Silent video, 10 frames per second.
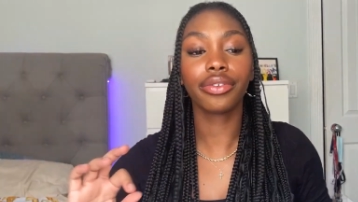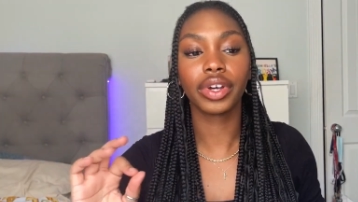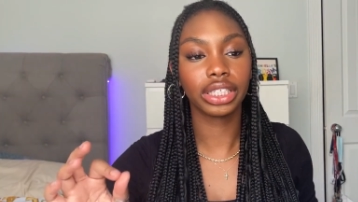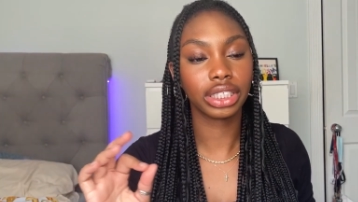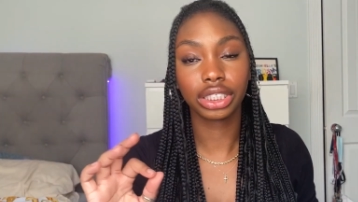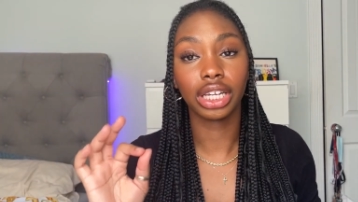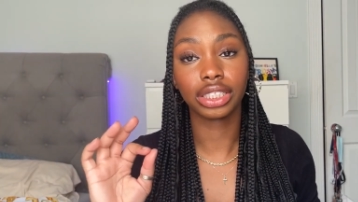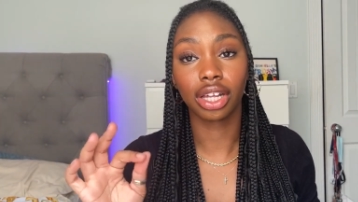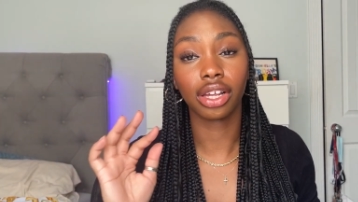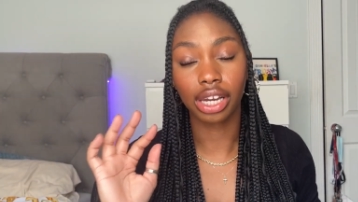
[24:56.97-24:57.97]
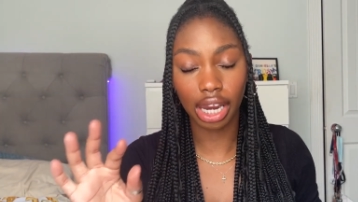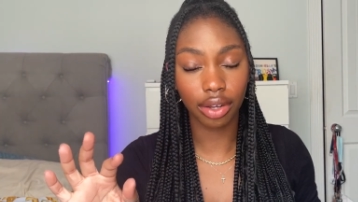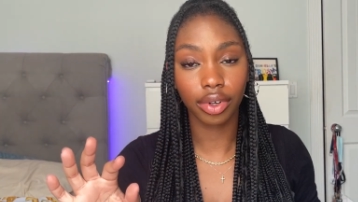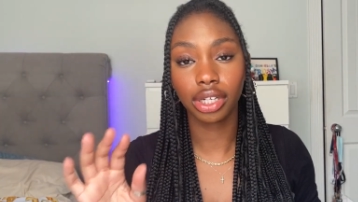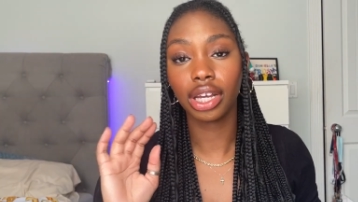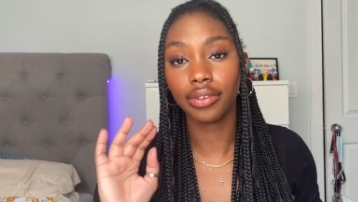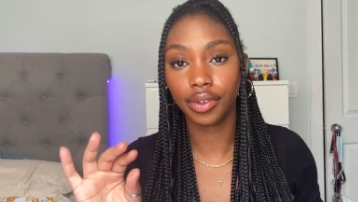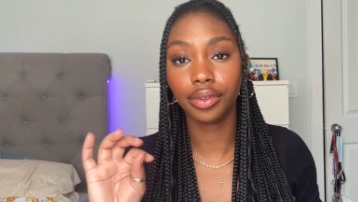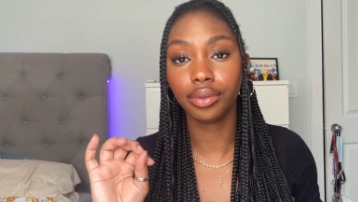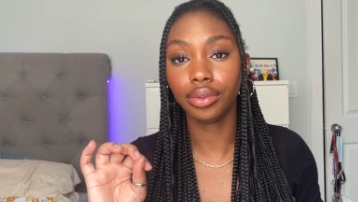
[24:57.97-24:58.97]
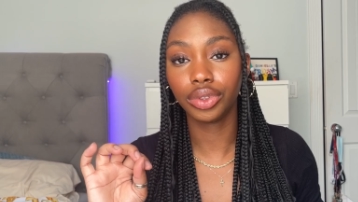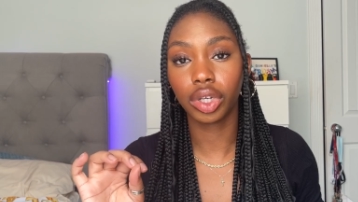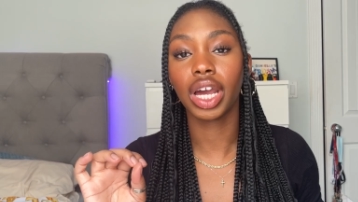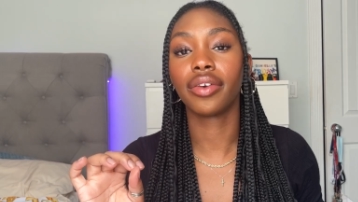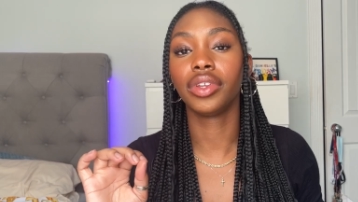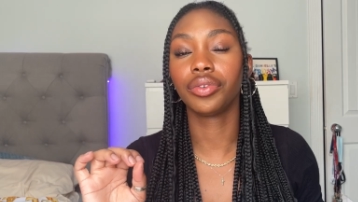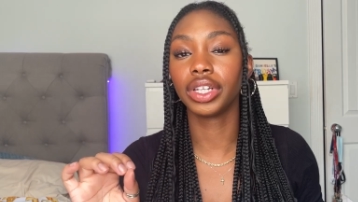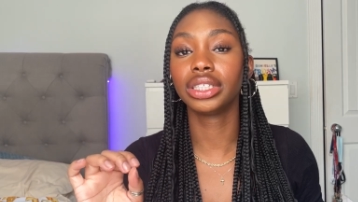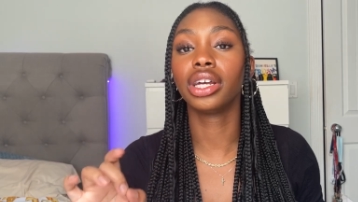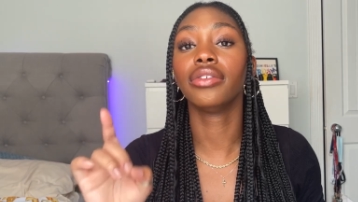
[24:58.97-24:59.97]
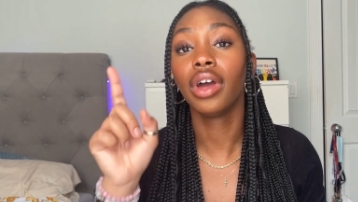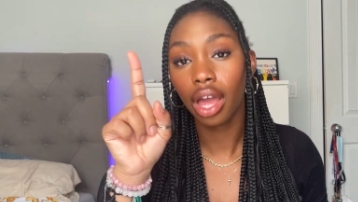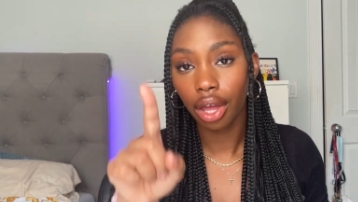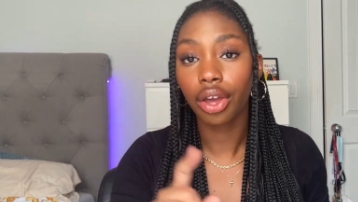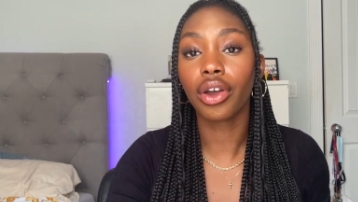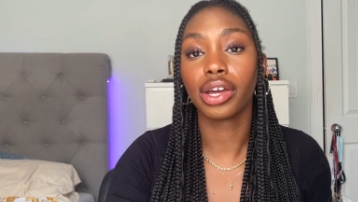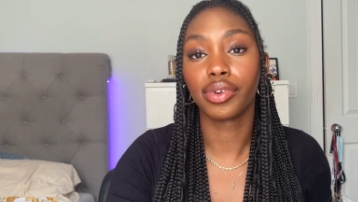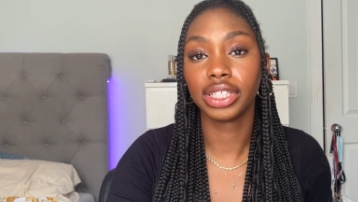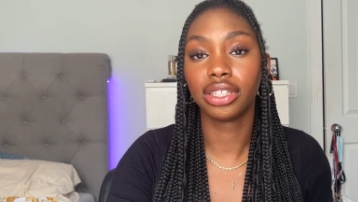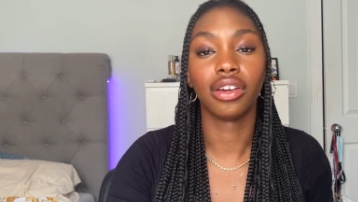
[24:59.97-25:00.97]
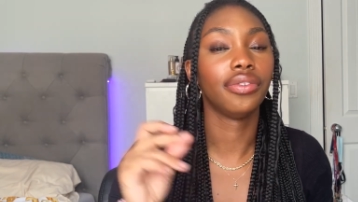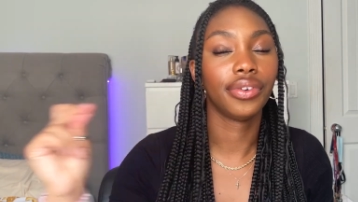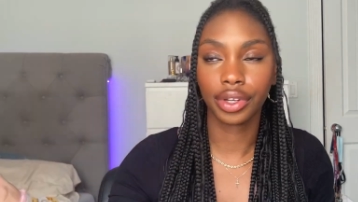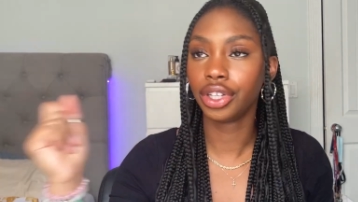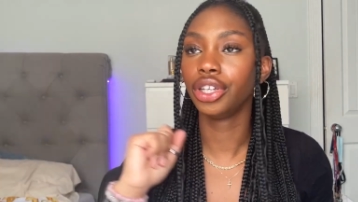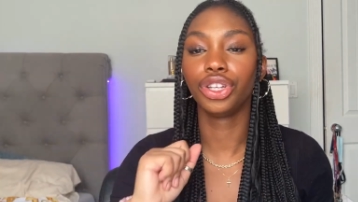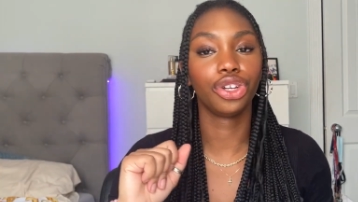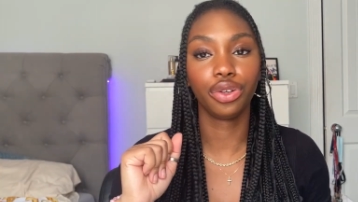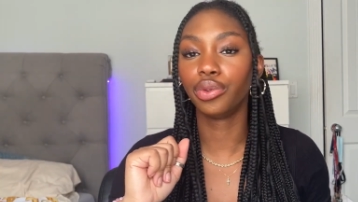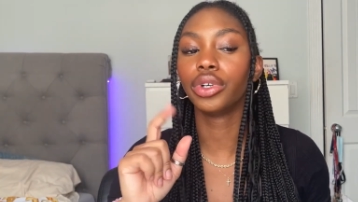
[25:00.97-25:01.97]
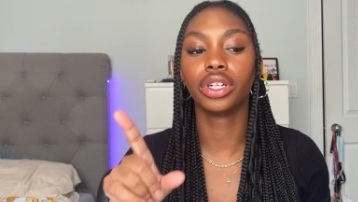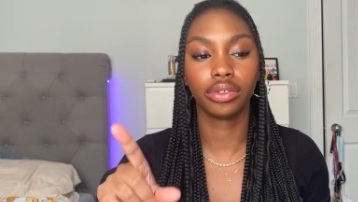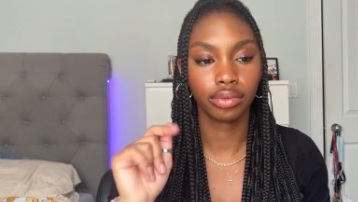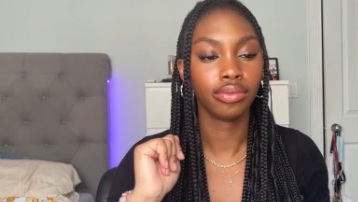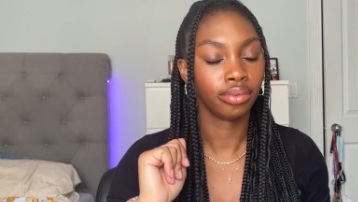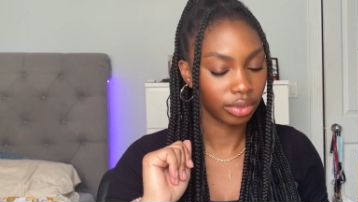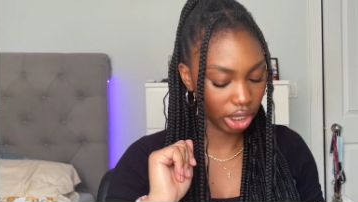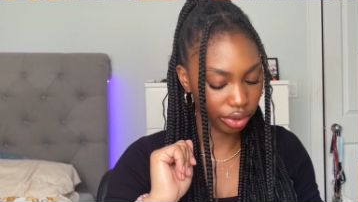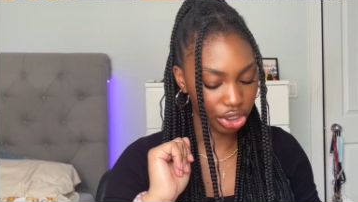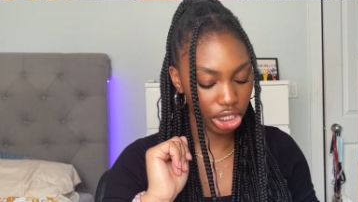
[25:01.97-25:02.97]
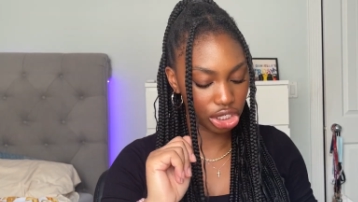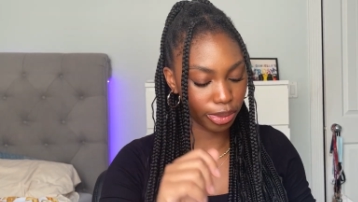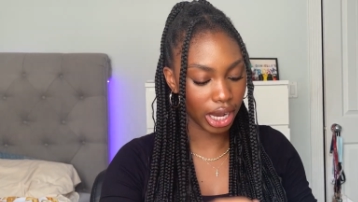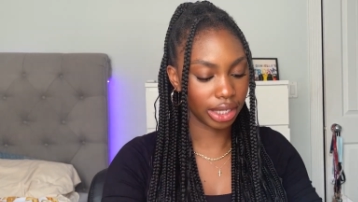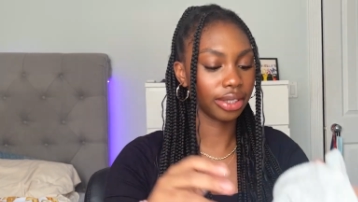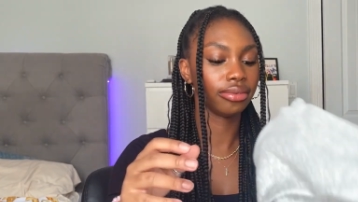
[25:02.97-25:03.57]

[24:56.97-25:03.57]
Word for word: red is such a nice color on anyone. If you do not have any red stuff, go get red stuff. You will, it will change your mind.